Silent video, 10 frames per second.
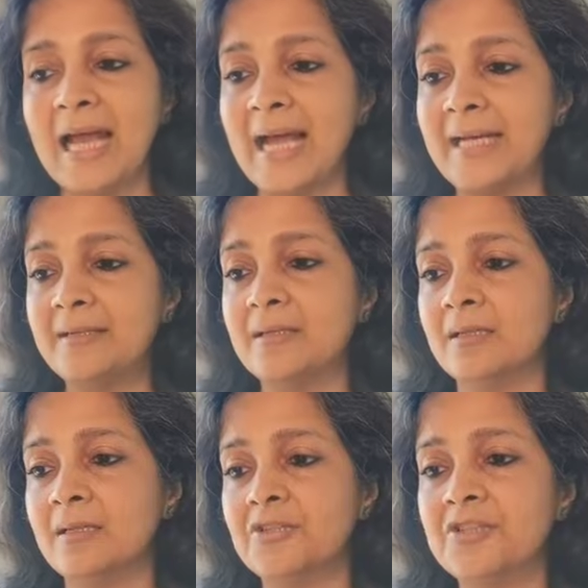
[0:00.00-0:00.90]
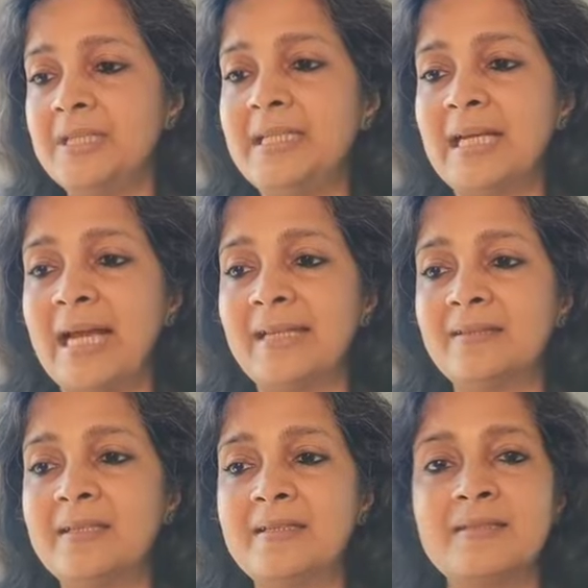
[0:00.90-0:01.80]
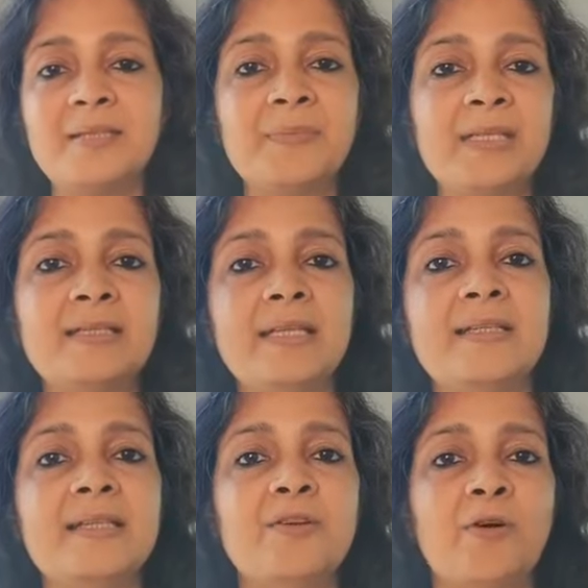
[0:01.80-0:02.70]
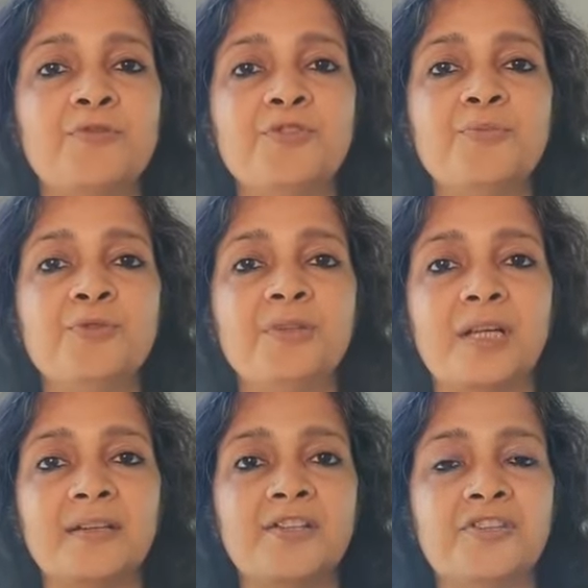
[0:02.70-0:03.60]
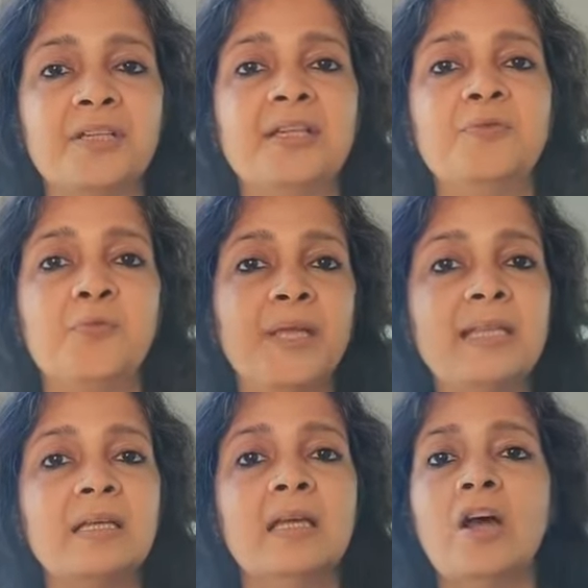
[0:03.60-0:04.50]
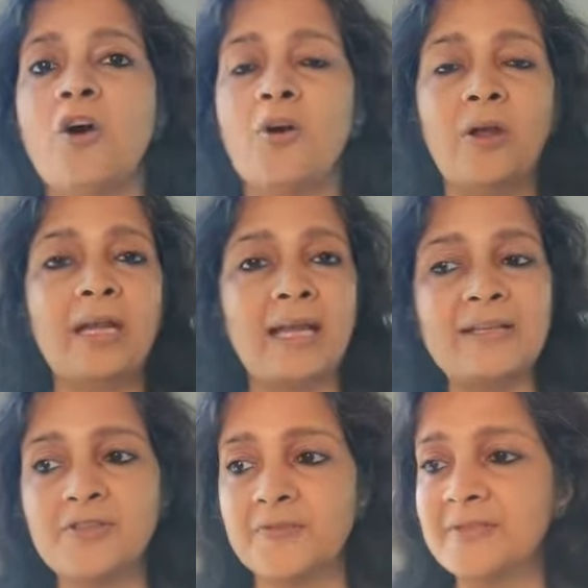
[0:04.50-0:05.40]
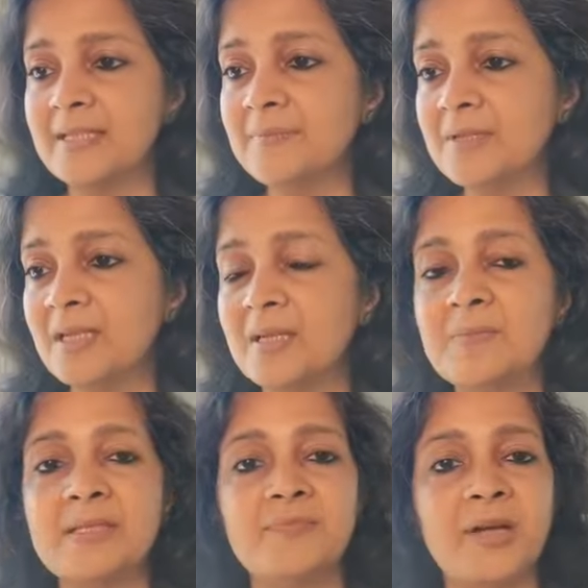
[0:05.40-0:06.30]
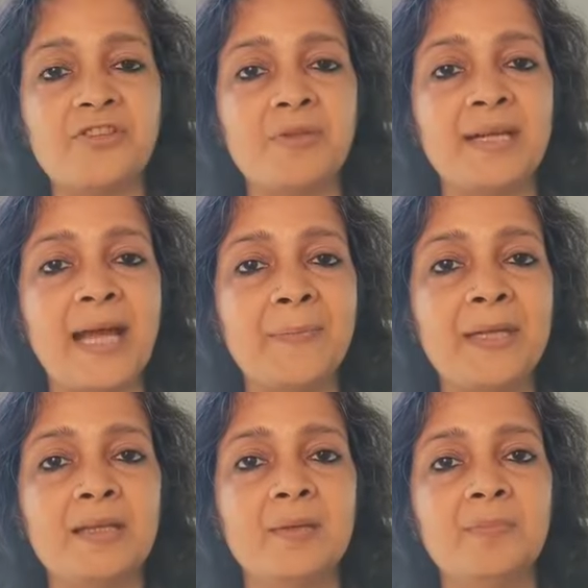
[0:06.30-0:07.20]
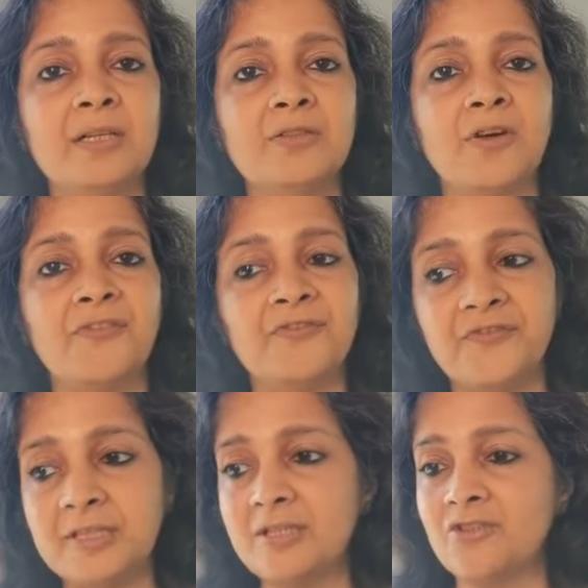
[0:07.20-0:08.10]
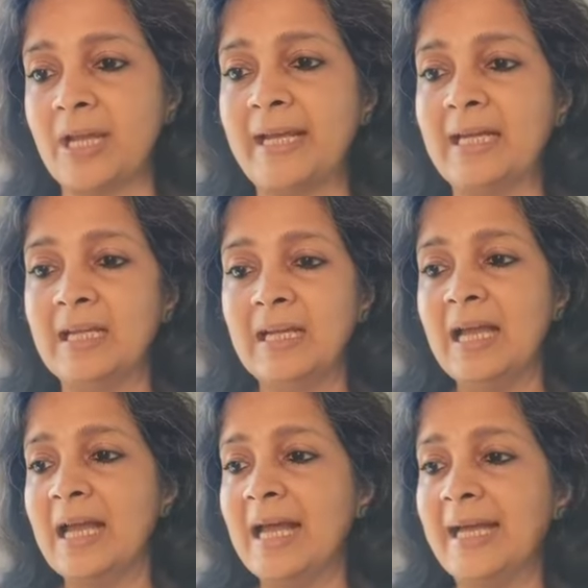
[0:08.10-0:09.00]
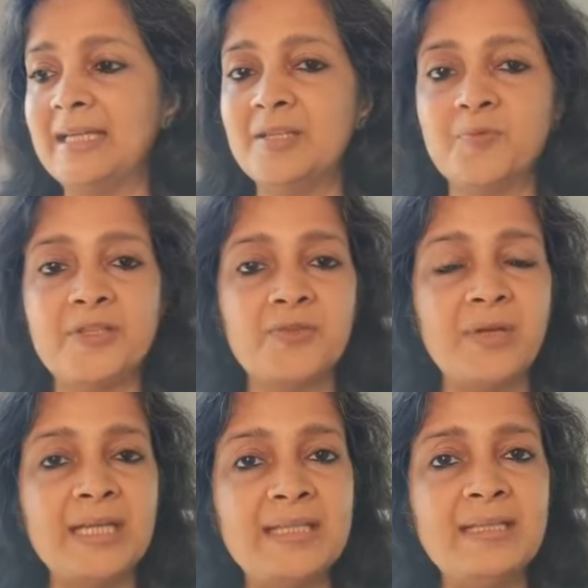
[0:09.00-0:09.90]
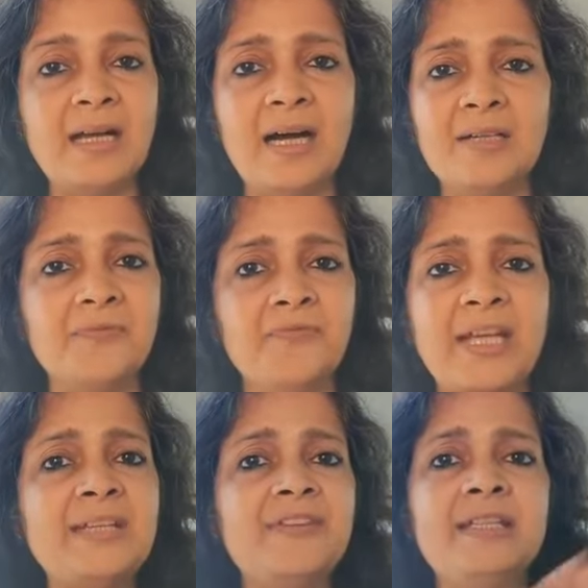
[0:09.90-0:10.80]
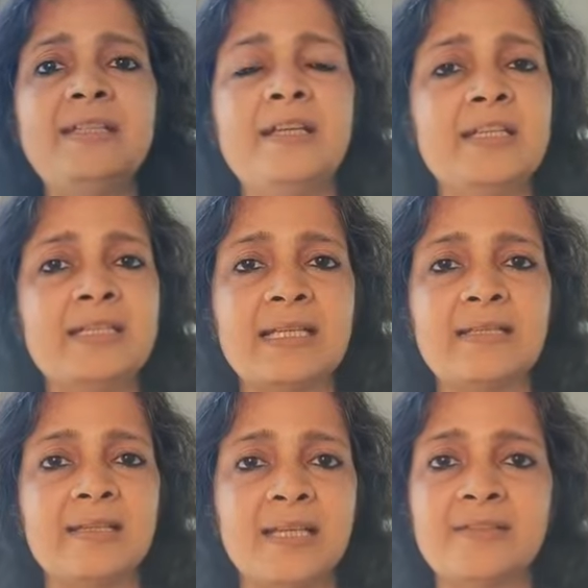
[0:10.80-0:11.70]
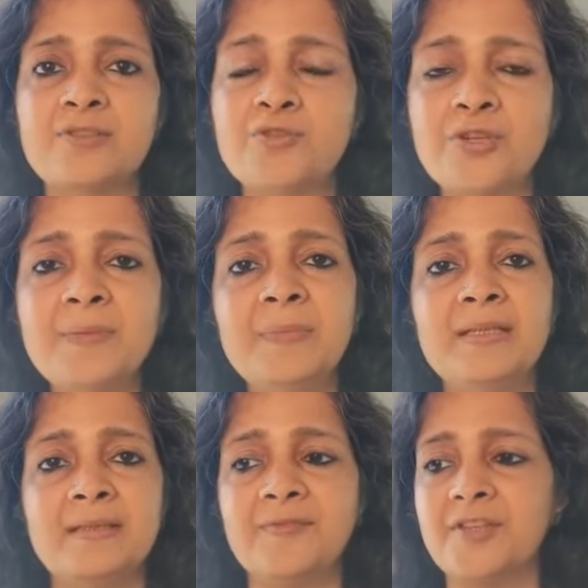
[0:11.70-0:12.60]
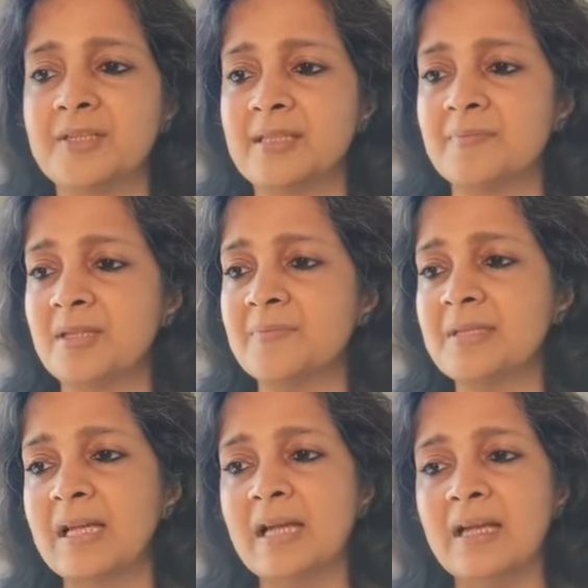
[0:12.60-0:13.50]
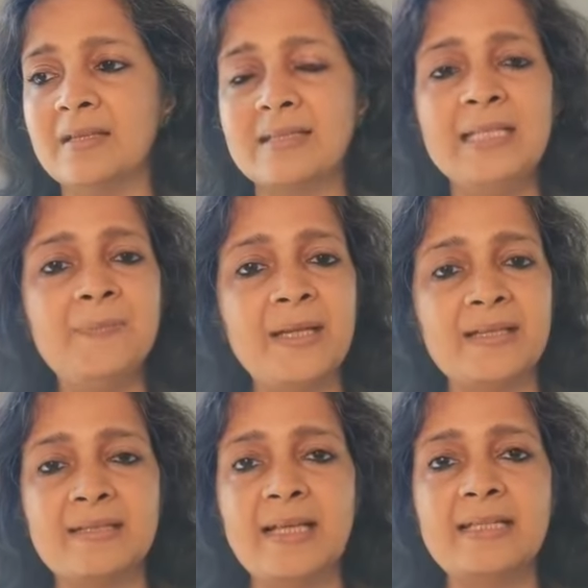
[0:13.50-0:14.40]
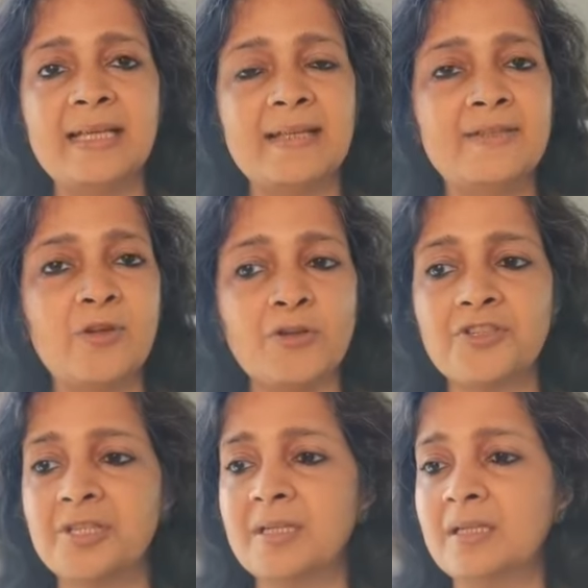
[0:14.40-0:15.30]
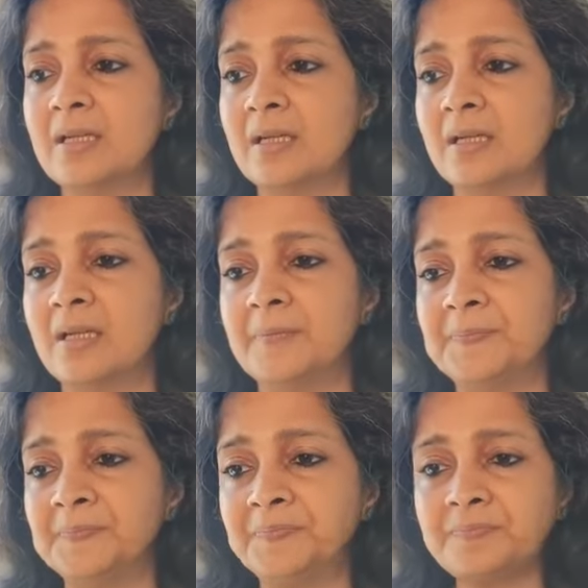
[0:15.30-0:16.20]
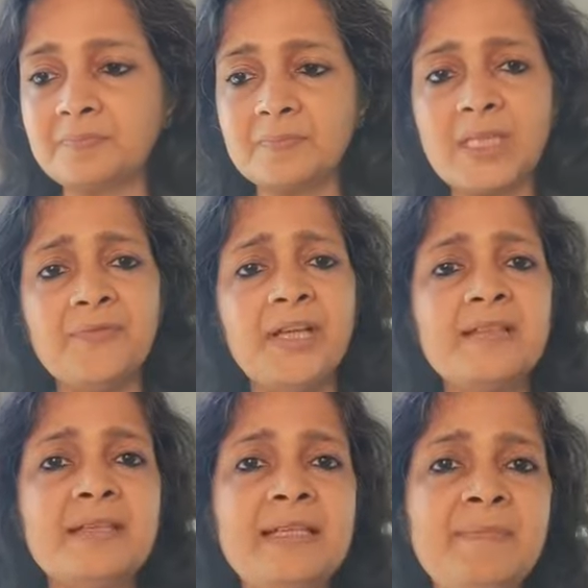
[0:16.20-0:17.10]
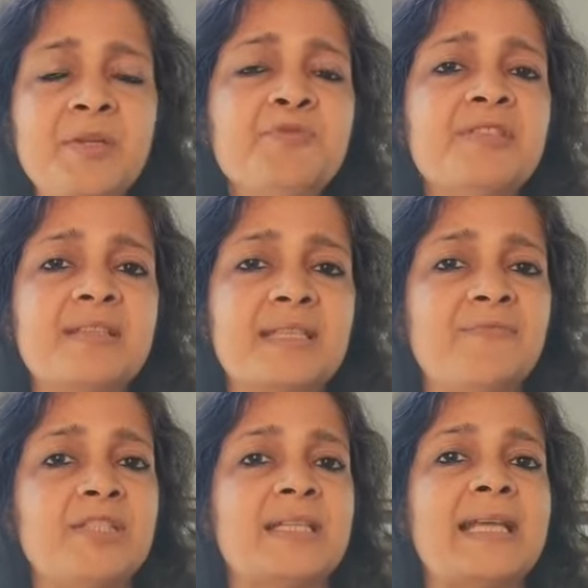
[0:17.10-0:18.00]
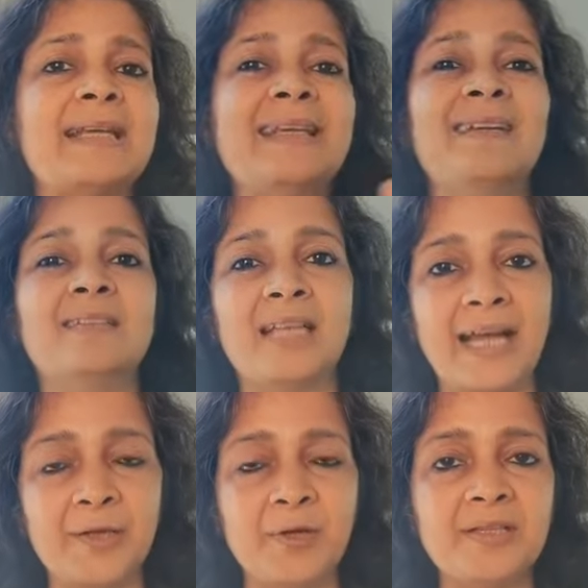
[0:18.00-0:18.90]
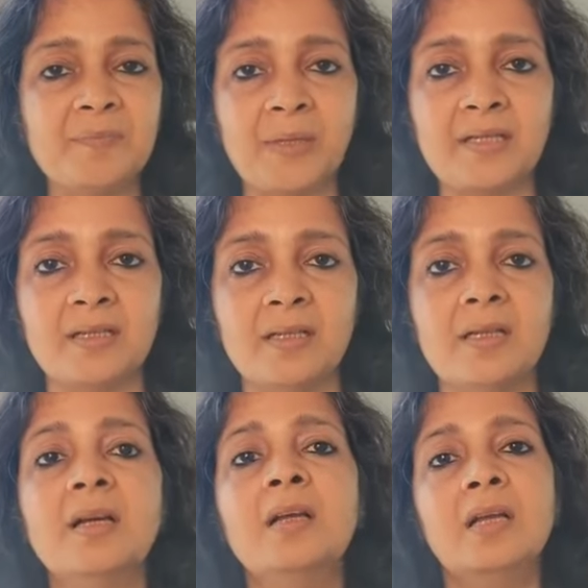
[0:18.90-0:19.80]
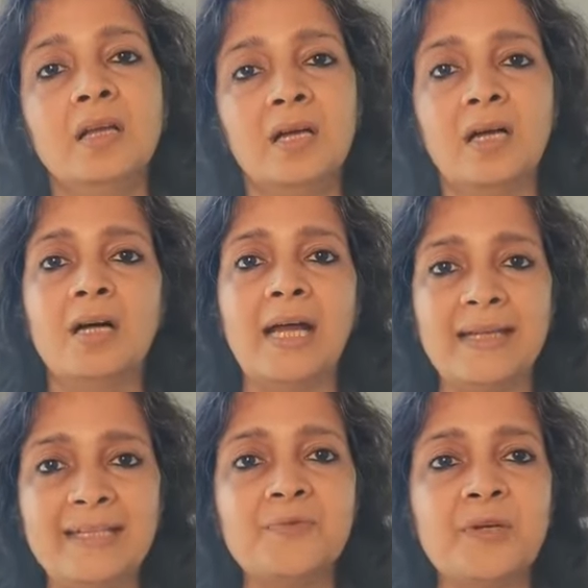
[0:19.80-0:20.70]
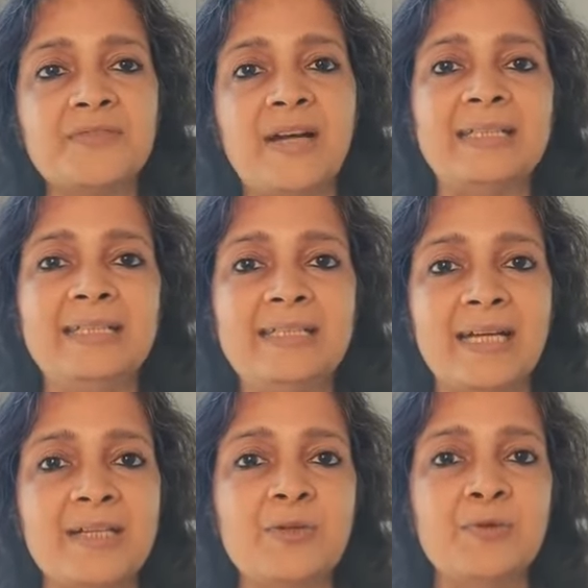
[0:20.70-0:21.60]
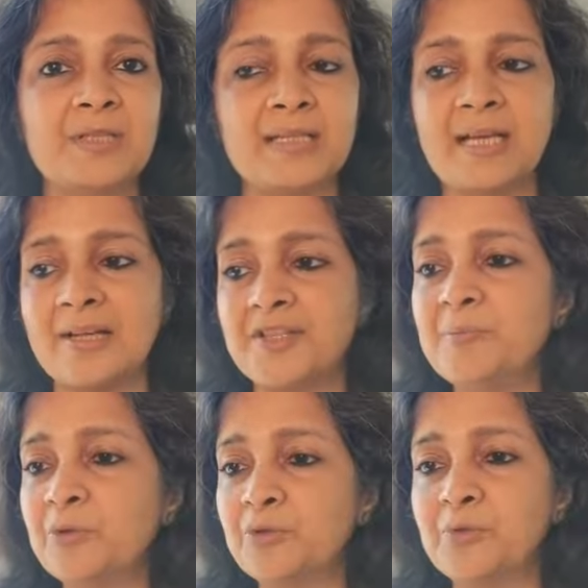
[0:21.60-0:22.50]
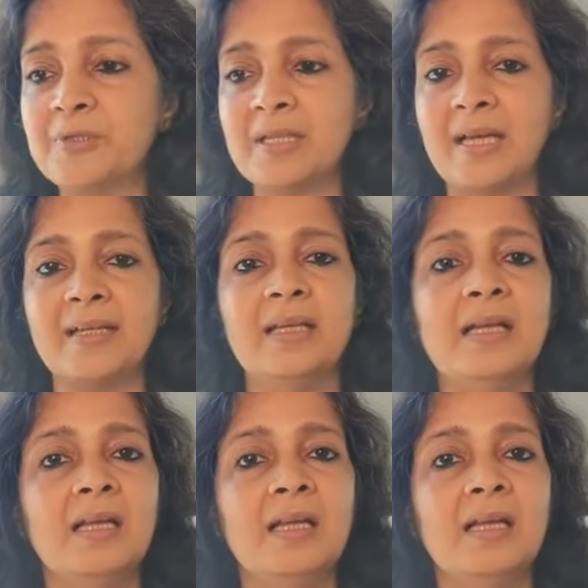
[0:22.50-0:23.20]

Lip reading: And she had this debilitating autoimmune condition with all kinds of symptoms that happened at the birth of her first child. And it was racing heart, very, very intense and extremely severe symptoms, sleeplessness, exhaustion, whereas immune system was attacking her thyroid in particular. And it was finally diagnosed as Hashimoto's, and